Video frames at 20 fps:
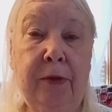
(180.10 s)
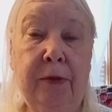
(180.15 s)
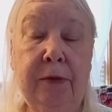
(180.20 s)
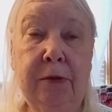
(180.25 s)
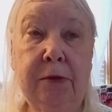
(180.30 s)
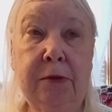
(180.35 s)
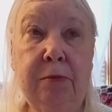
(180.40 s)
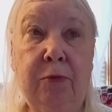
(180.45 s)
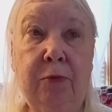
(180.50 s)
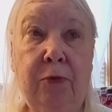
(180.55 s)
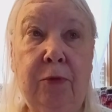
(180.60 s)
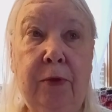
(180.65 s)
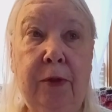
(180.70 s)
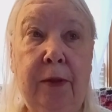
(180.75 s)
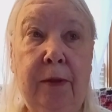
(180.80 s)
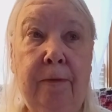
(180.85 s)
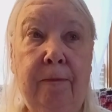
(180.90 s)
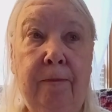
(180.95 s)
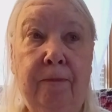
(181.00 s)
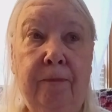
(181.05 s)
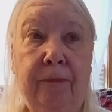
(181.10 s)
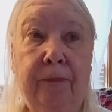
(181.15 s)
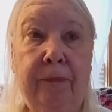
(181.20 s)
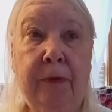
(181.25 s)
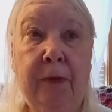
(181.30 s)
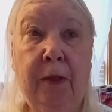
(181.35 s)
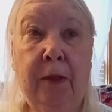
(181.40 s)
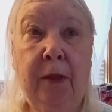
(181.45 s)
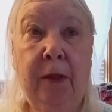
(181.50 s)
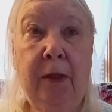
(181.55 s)
this morning,
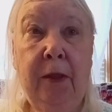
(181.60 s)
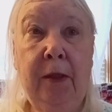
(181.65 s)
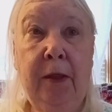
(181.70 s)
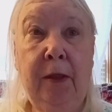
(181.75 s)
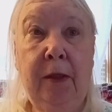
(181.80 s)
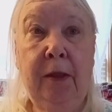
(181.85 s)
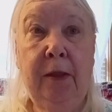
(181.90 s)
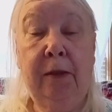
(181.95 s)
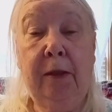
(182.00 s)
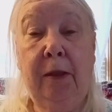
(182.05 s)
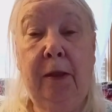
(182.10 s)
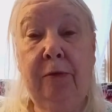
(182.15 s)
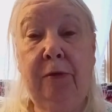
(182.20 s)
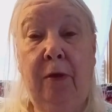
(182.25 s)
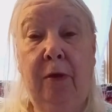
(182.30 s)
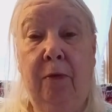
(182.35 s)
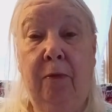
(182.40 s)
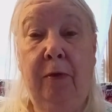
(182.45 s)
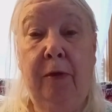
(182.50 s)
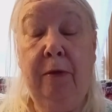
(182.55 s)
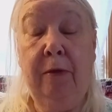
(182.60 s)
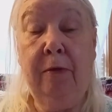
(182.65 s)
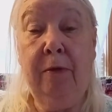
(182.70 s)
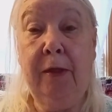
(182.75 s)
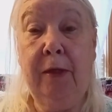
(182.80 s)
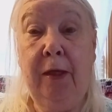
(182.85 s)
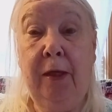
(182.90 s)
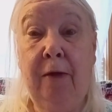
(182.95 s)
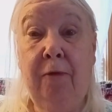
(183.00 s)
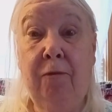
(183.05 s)
and I thought, well, I
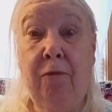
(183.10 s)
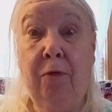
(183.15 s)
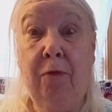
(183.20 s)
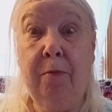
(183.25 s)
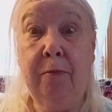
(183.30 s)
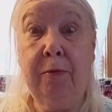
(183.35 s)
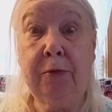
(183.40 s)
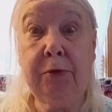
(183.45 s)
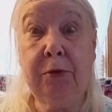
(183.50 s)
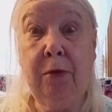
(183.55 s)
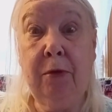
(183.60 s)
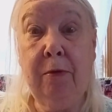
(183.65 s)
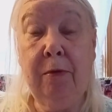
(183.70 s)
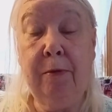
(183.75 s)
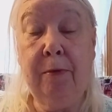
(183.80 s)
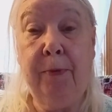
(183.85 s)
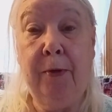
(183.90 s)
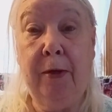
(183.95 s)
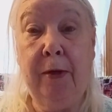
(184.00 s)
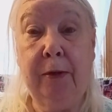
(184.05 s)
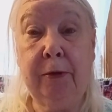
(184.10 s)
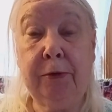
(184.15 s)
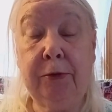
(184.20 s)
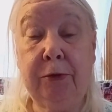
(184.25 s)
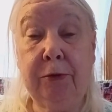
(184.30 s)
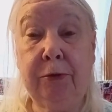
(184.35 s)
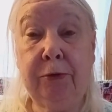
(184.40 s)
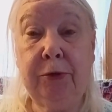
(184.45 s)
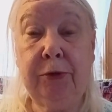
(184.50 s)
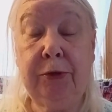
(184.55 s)
gave her almost all the
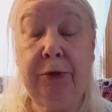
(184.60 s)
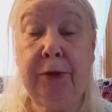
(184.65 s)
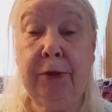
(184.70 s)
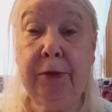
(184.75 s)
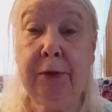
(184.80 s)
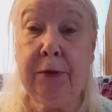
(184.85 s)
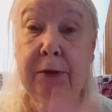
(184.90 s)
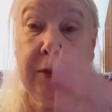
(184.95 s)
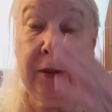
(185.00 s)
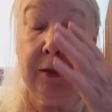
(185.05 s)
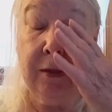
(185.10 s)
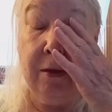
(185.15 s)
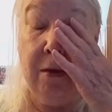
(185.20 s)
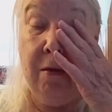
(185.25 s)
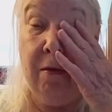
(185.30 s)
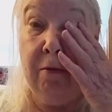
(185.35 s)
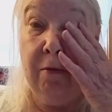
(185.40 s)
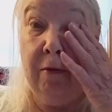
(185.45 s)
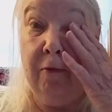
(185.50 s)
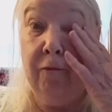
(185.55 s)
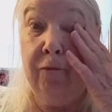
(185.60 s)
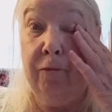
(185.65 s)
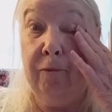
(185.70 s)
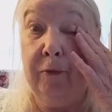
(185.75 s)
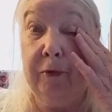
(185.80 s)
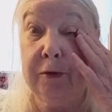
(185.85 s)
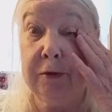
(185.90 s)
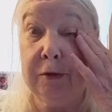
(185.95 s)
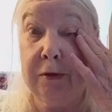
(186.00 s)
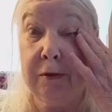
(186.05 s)
ponchos. She didn't take all of them
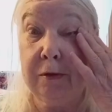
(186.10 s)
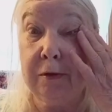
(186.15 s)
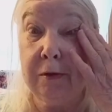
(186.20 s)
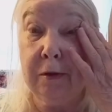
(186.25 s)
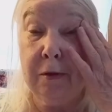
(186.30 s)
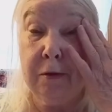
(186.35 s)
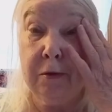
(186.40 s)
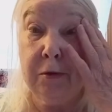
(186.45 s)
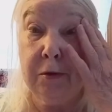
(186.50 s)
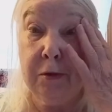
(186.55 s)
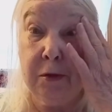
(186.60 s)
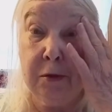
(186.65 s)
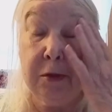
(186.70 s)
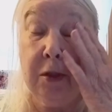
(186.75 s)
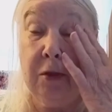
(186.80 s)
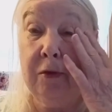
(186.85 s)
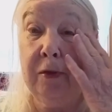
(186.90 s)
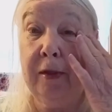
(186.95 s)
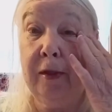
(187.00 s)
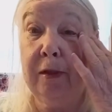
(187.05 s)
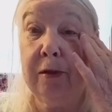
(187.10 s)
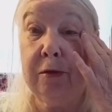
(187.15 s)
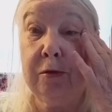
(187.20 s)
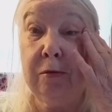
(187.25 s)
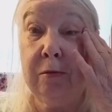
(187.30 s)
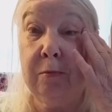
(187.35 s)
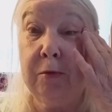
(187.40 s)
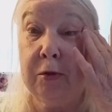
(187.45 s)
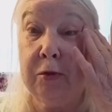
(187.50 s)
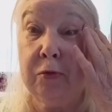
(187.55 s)
because she only had so
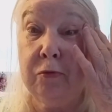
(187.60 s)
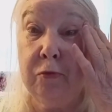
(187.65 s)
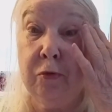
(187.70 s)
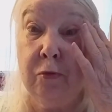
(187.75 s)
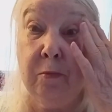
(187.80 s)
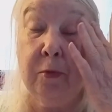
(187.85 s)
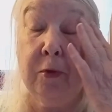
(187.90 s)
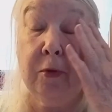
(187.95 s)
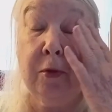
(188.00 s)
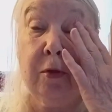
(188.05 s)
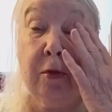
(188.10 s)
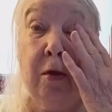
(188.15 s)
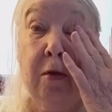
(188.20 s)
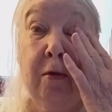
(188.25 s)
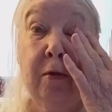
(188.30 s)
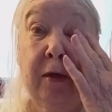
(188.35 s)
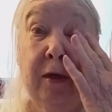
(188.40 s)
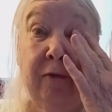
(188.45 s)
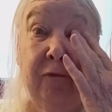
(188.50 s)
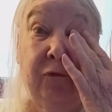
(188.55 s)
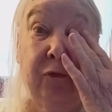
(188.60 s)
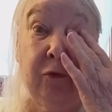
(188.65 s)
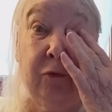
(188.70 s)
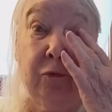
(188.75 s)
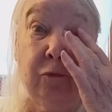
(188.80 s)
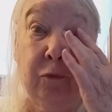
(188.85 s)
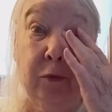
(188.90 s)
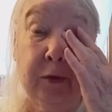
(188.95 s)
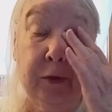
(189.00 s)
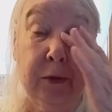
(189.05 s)
much room in her car, and I filled
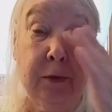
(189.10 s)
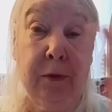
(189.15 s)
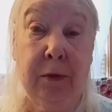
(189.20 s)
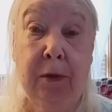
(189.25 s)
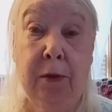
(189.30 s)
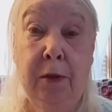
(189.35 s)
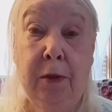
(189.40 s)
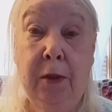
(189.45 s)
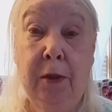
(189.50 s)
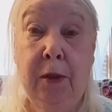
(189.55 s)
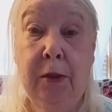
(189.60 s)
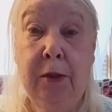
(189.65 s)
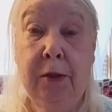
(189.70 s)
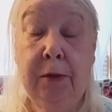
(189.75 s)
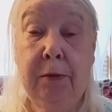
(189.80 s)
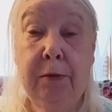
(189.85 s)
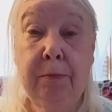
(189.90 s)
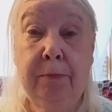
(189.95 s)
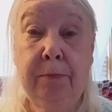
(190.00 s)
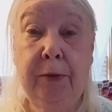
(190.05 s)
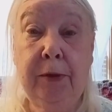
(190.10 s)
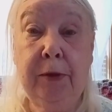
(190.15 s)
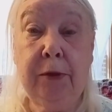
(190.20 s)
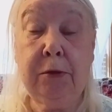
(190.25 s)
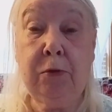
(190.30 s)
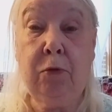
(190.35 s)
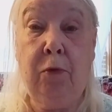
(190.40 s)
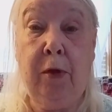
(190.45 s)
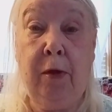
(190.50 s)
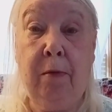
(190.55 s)
one big
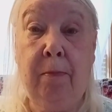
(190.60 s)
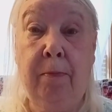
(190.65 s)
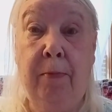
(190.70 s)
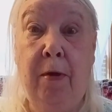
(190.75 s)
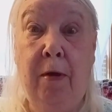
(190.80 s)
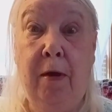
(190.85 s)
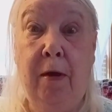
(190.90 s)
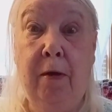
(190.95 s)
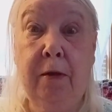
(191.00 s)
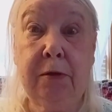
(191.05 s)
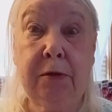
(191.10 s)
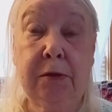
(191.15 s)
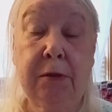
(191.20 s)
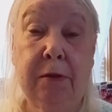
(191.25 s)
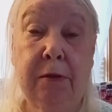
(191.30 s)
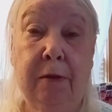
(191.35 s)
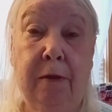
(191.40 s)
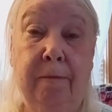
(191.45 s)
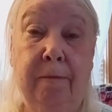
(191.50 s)
square box